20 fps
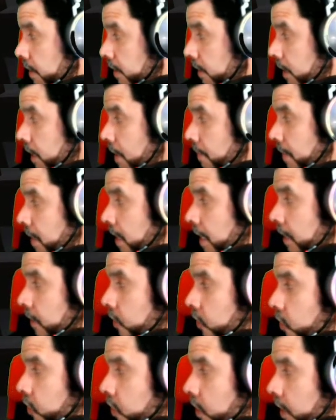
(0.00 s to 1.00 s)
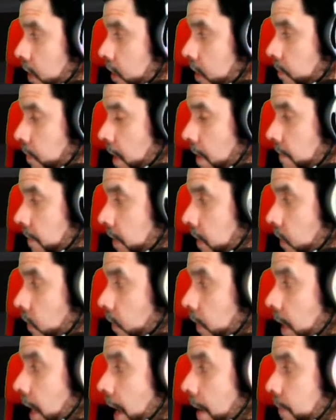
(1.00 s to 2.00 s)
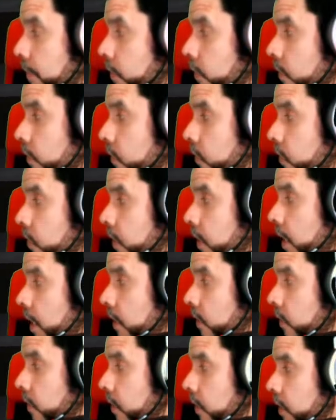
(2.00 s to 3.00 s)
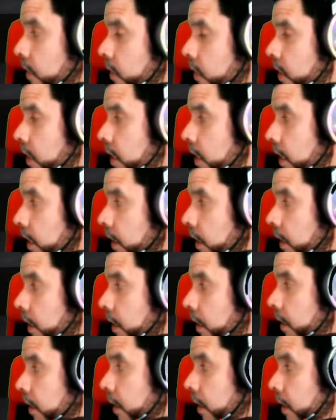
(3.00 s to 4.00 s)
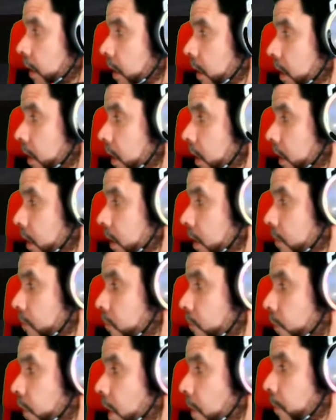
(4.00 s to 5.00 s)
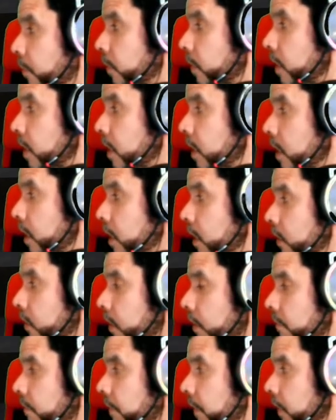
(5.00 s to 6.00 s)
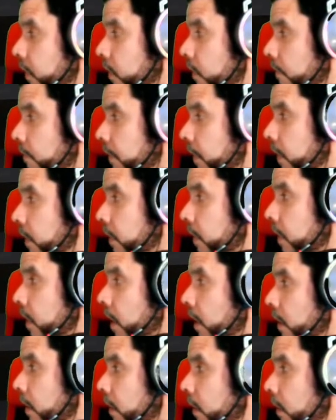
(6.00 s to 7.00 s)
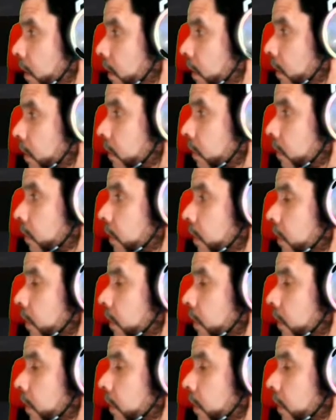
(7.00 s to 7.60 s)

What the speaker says: Let me adjust my video capture just a tick. Properties, configure video.